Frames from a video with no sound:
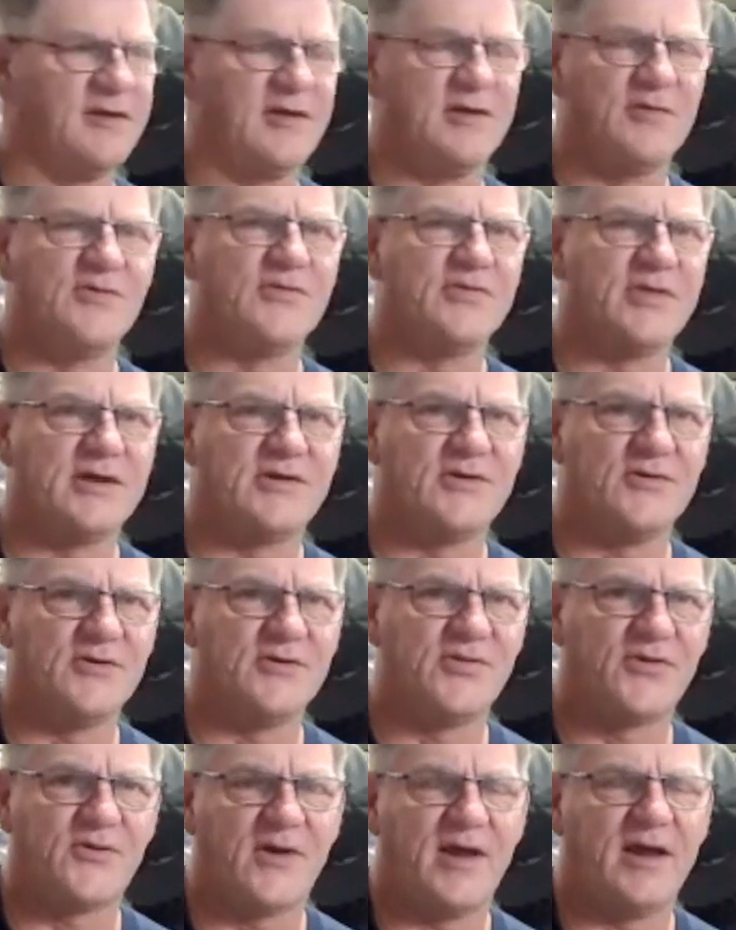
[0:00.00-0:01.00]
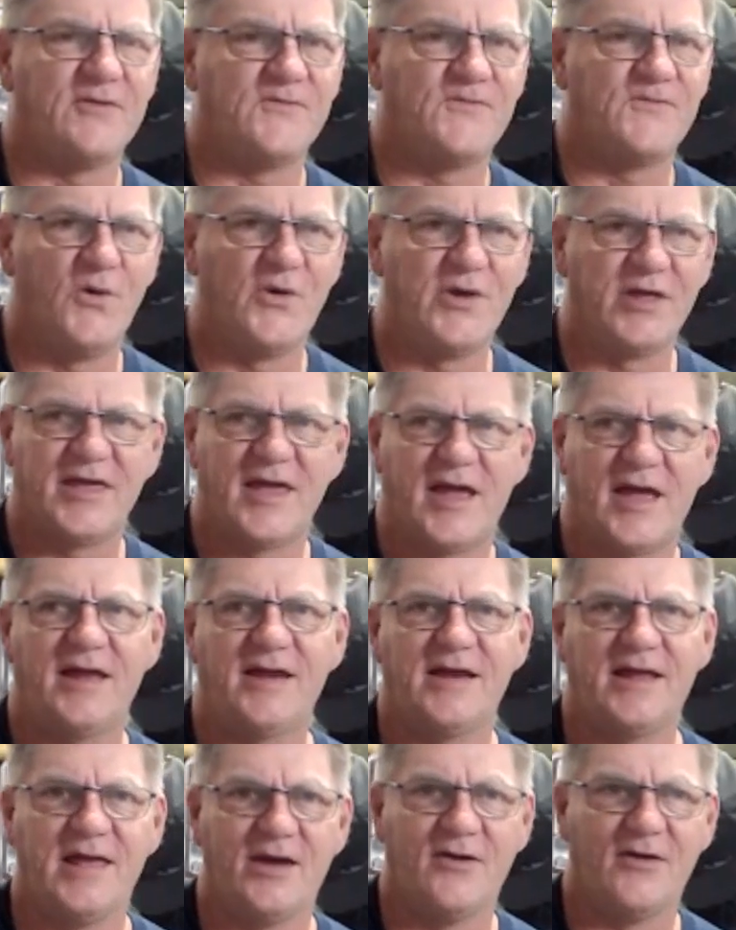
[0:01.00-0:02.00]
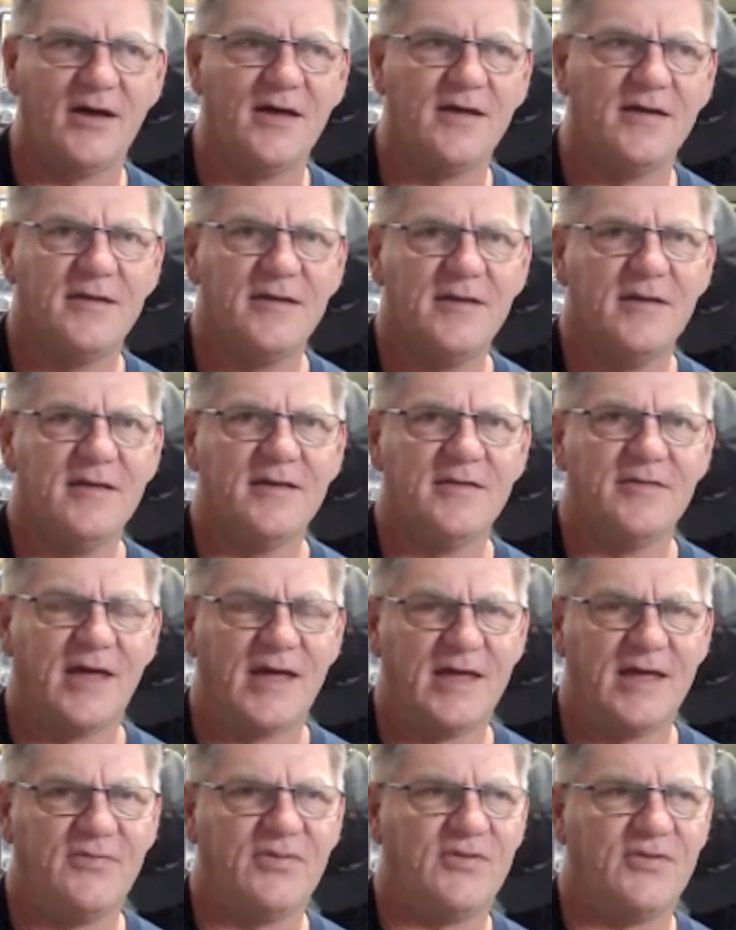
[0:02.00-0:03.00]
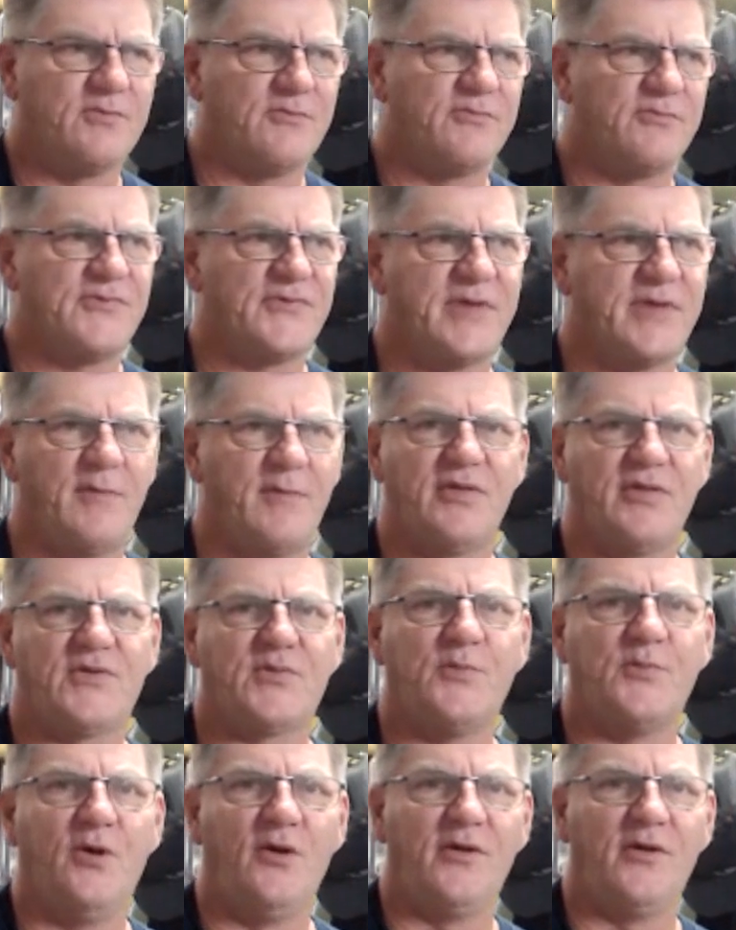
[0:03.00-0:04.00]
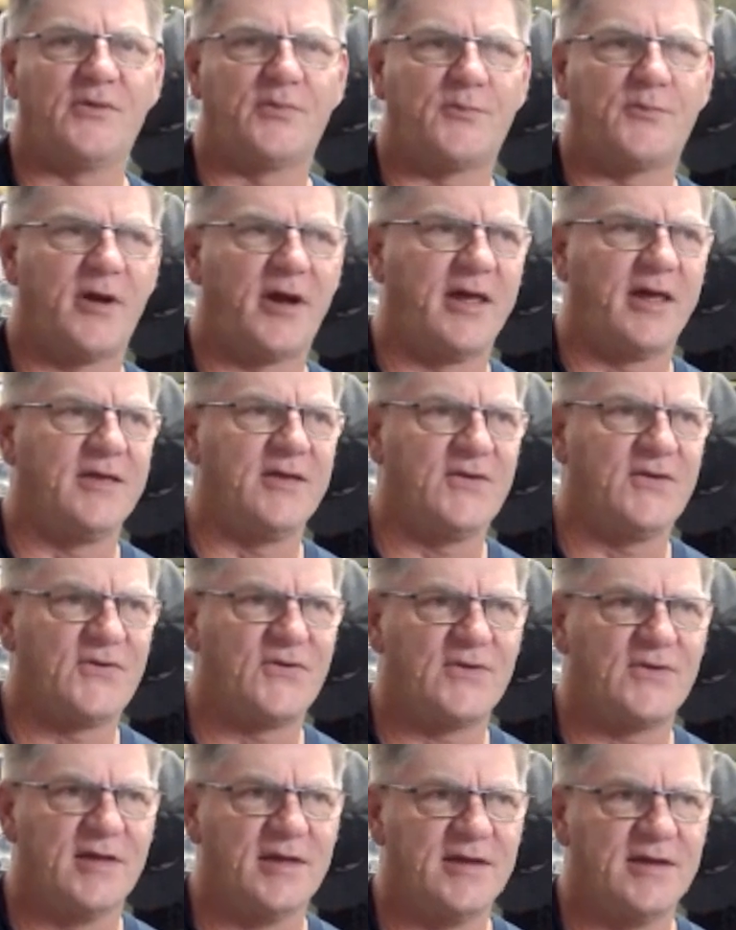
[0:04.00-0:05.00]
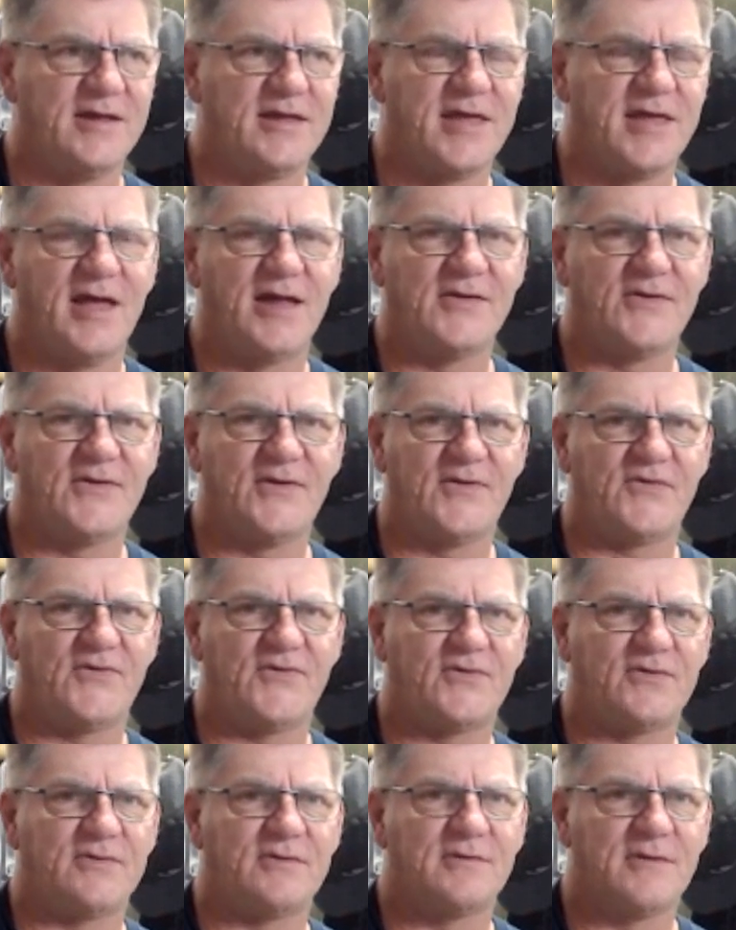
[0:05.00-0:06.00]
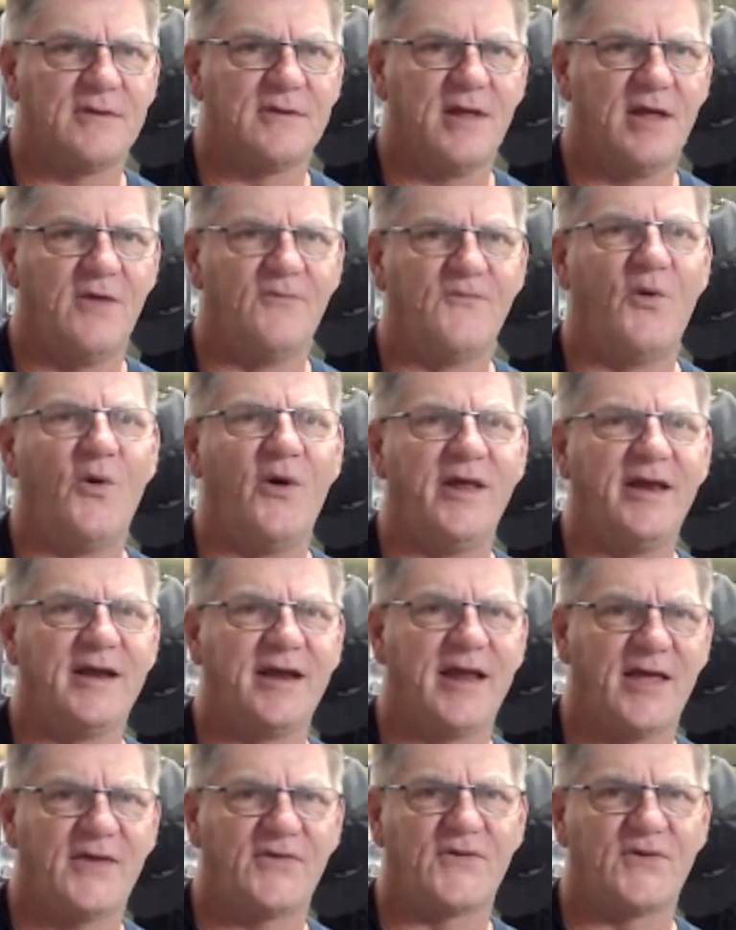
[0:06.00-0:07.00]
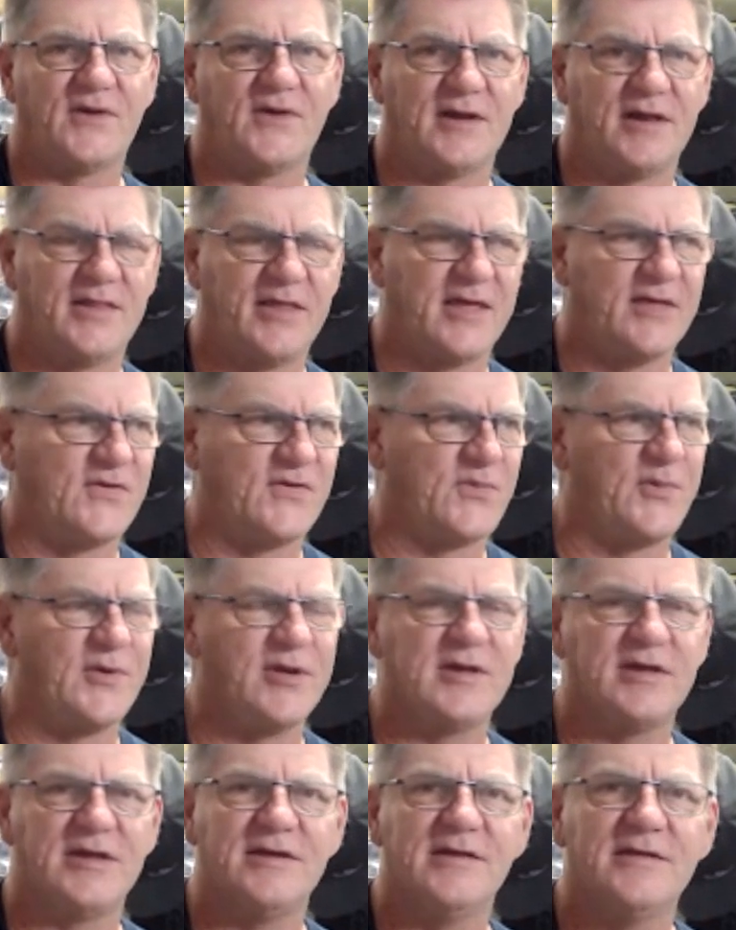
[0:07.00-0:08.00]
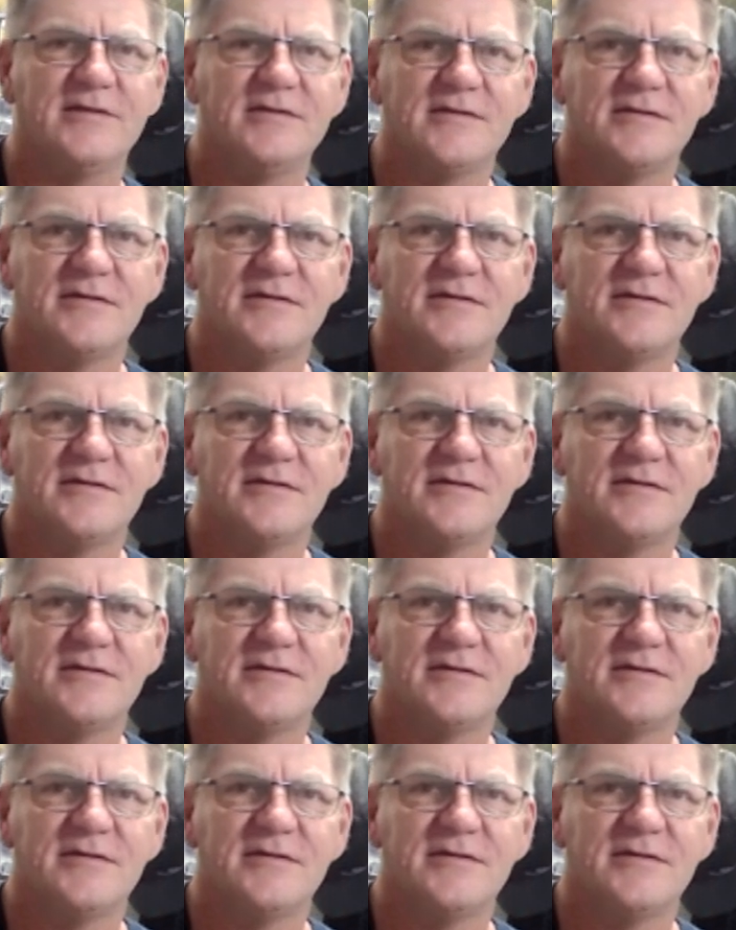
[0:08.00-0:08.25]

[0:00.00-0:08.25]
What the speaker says: Well, they're doing 340k an hour. They have some of the smallest brakes, and you can't just avoid an accident at that speed.